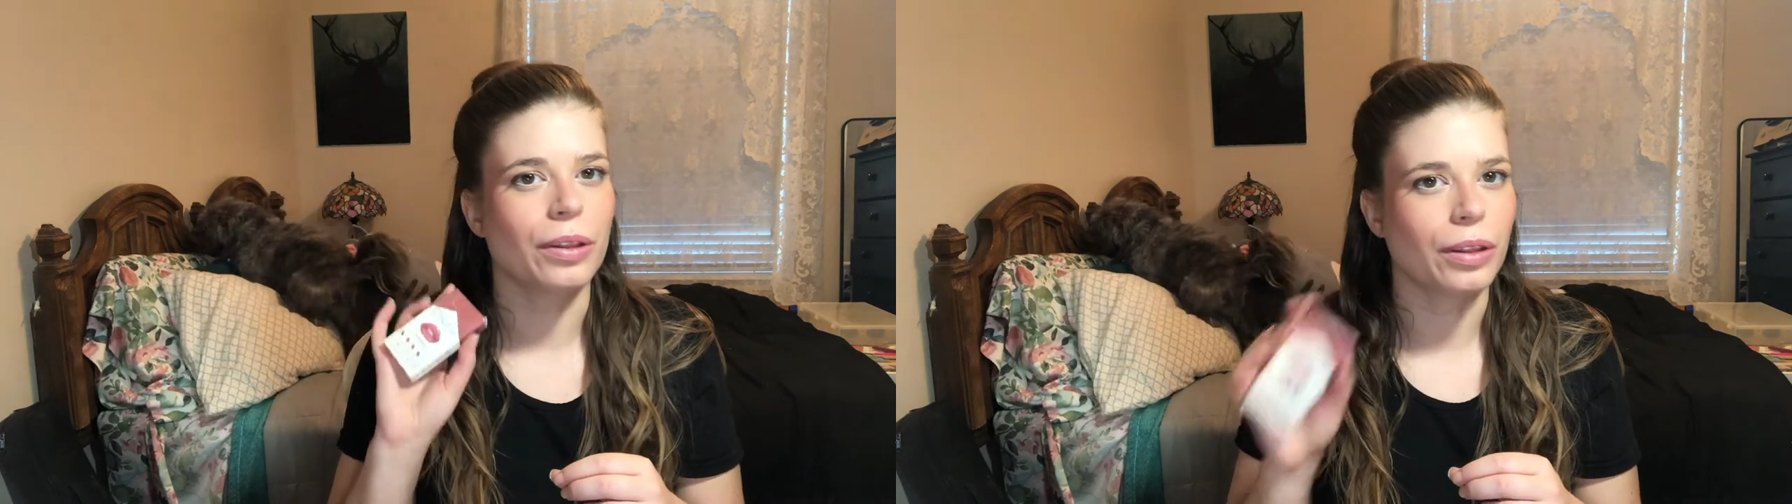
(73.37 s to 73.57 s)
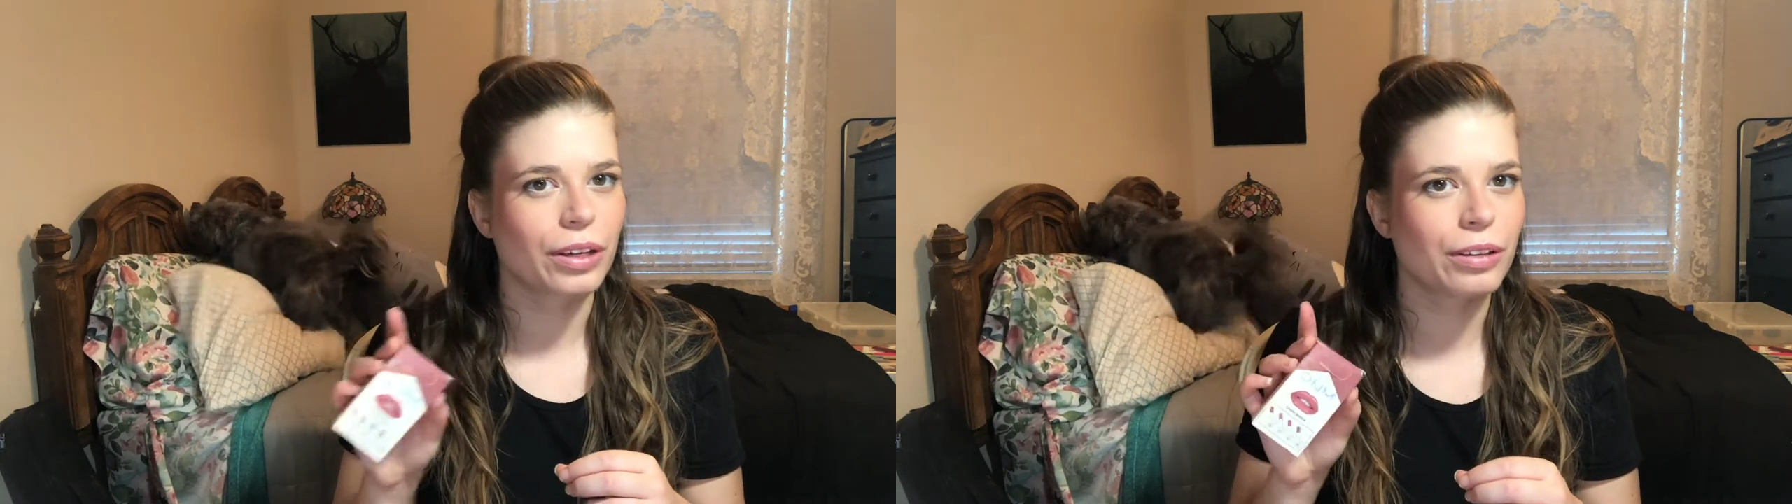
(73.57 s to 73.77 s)

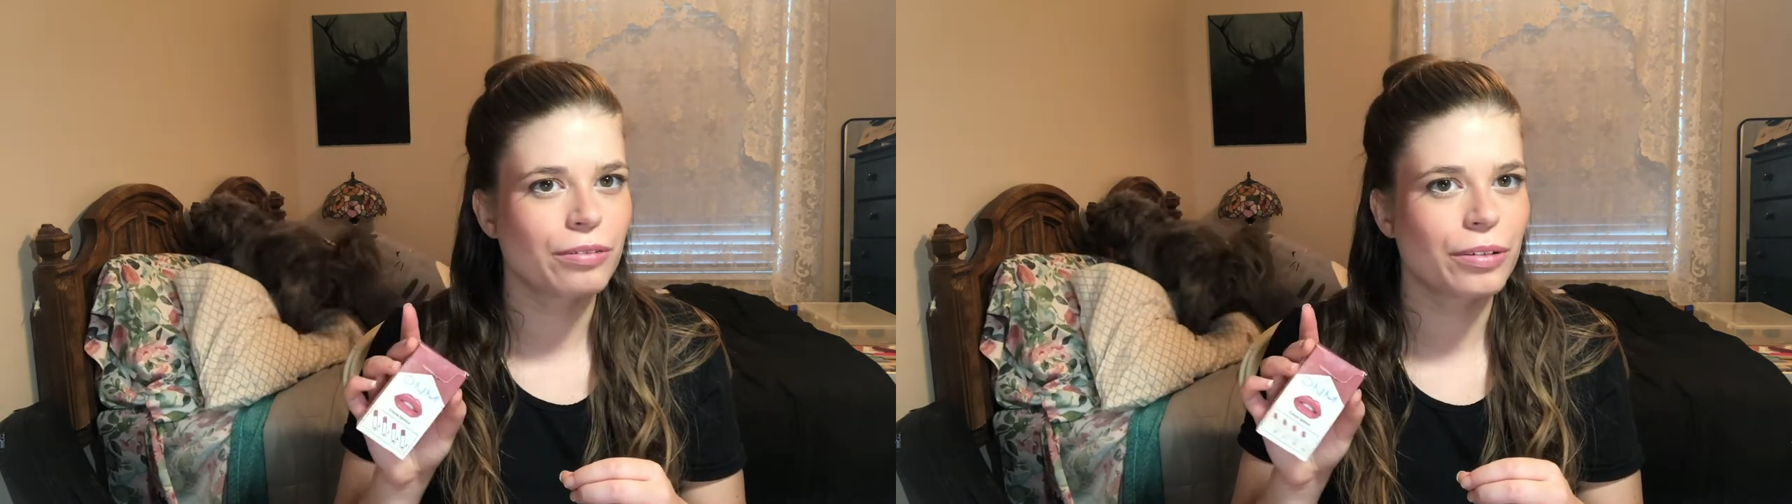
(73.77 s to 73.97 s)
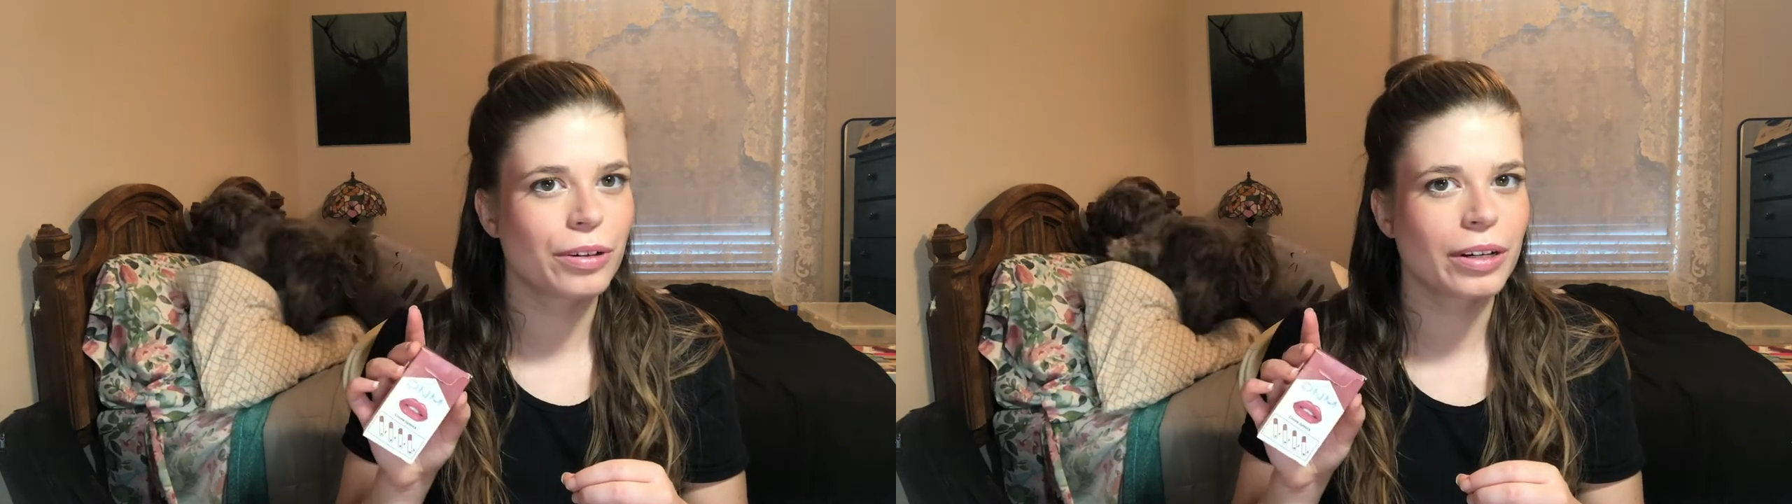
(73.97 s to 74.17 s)
looking
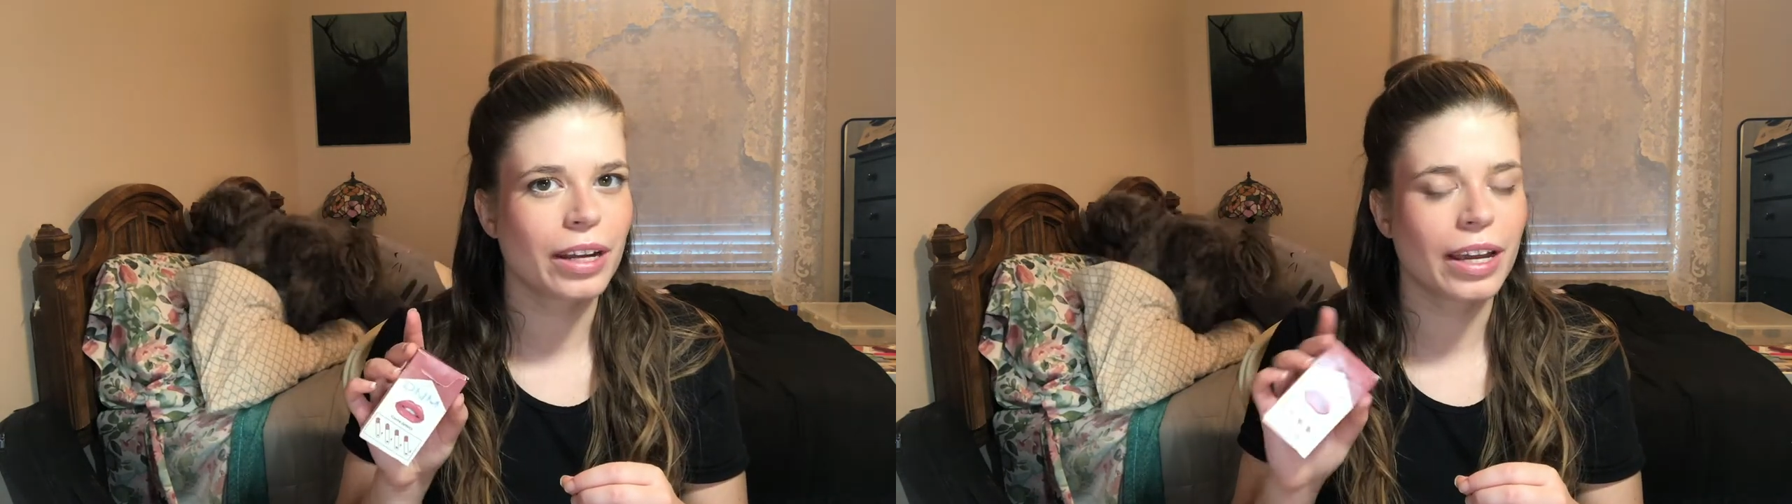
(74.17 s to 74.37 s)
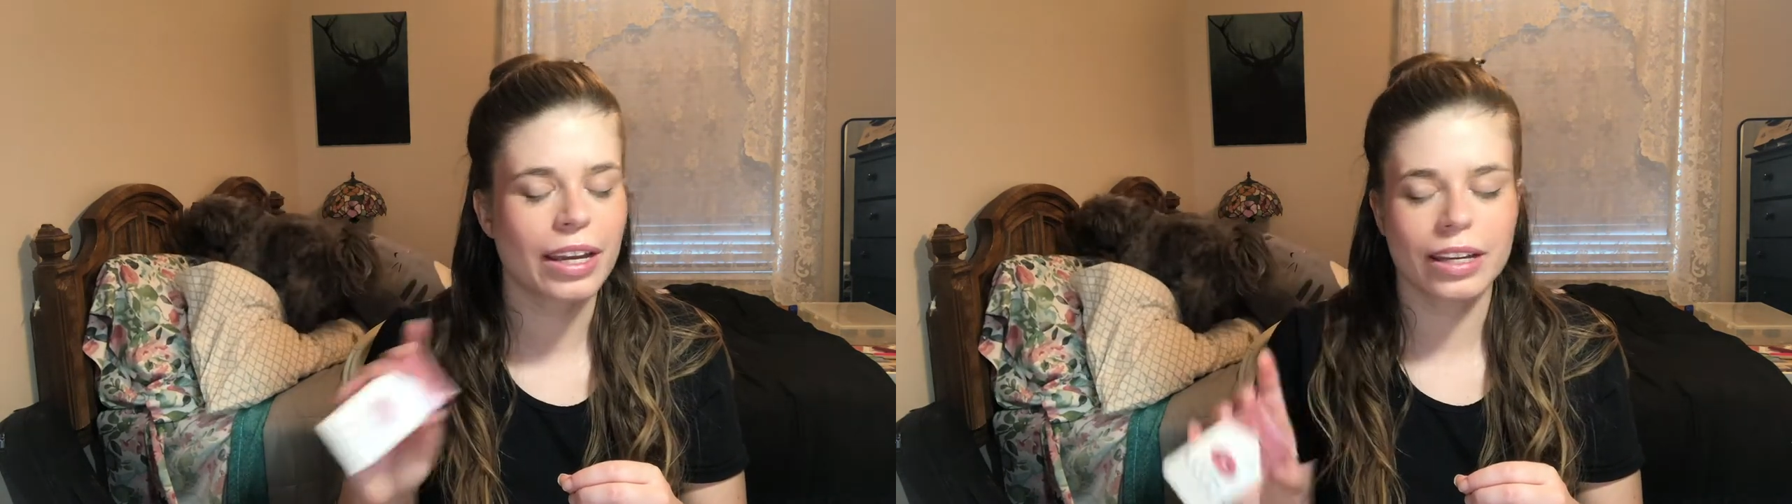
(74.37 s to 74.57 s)
for
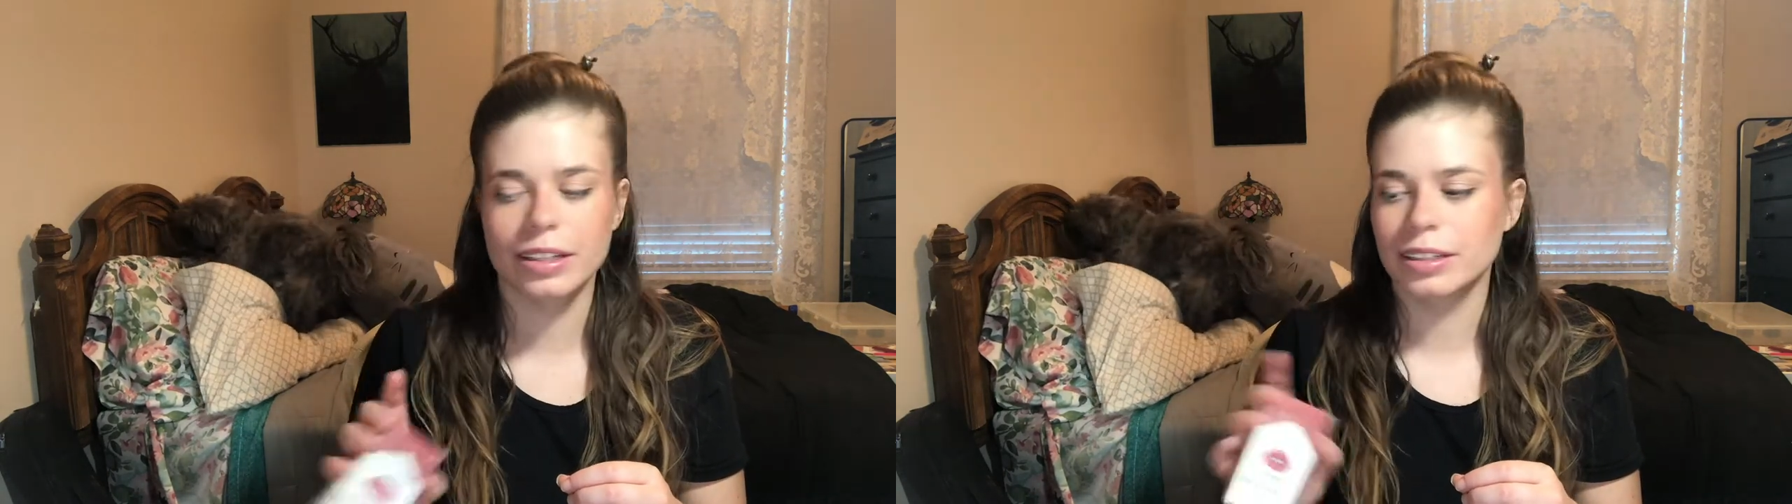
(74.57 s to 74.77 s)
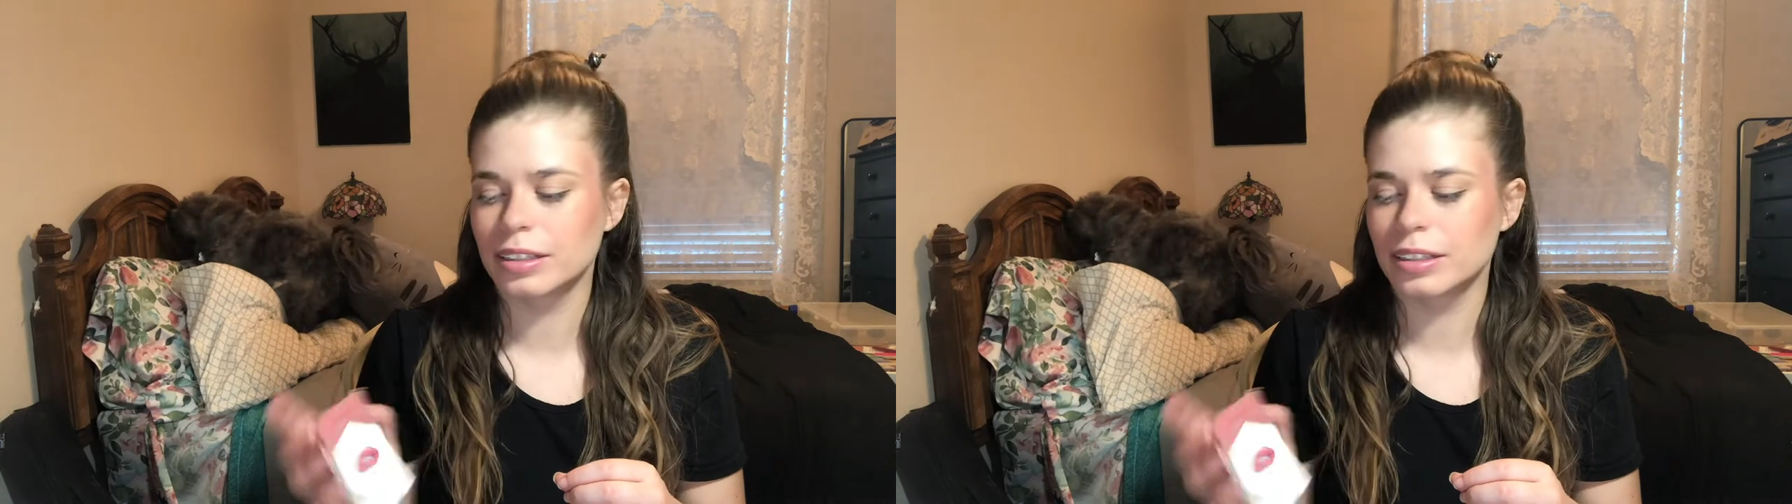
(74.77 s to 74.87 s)
a